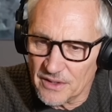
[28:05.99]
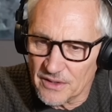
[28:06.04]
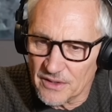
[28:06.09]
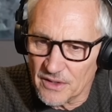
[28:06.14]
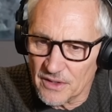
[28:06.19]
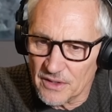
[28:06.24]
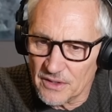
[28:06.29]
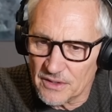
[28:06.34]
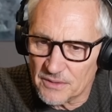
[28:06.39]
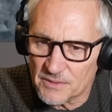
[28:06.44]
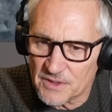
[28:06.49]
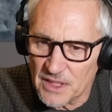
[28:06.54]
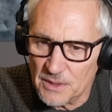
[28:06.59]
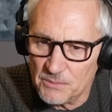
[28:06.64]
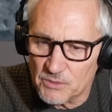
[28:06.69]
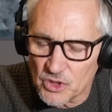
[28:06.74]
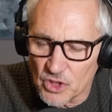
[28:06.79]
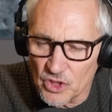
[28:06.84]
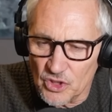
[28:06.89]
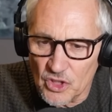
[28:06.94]
that
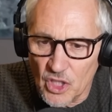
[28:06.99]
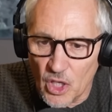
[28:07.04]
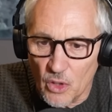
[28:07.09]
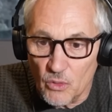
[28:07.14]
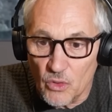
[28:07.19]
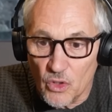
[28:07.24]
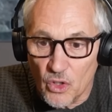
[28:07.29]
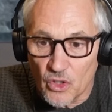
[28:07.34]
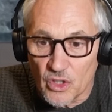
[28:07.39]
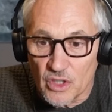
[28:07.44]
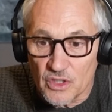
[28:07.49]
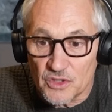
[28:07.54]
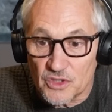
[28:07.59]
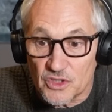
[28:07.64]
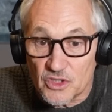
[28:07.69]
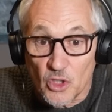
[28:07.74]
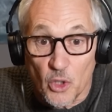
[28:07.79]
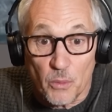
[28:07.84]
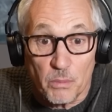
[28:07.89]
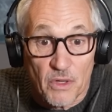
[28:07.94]
teams can no longer
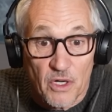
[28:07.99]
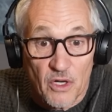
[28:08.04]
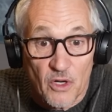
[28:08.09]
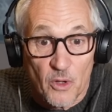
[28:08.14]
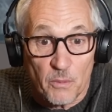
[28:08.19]
double